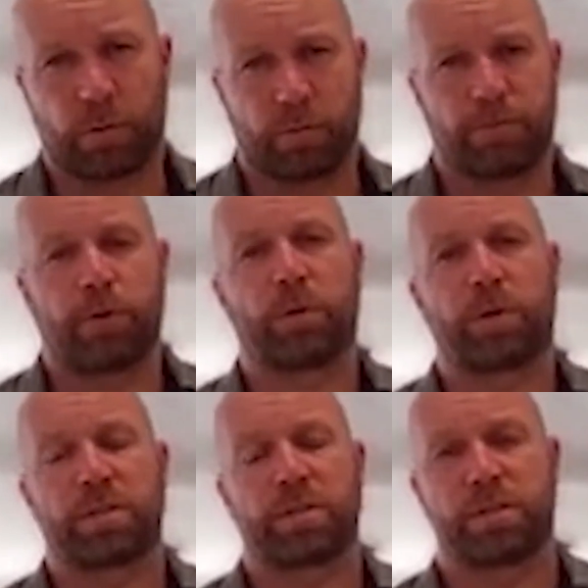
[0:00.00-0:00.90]

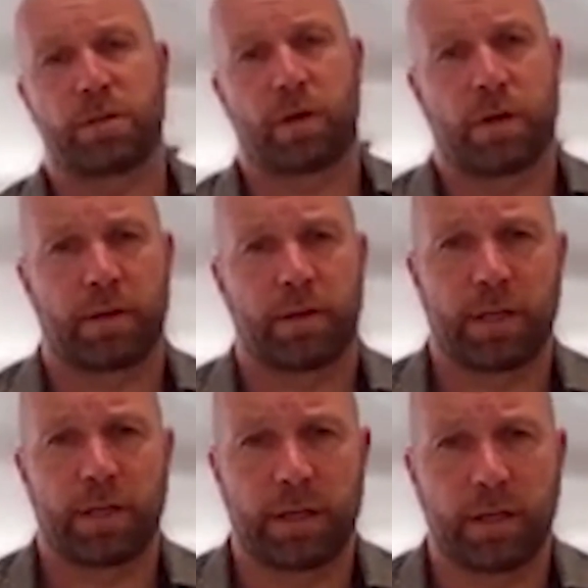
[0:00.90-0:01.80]
focuses on
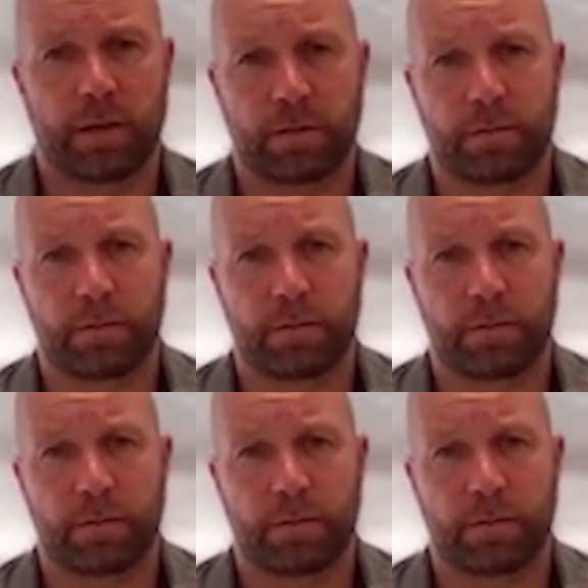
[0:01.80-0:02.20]
the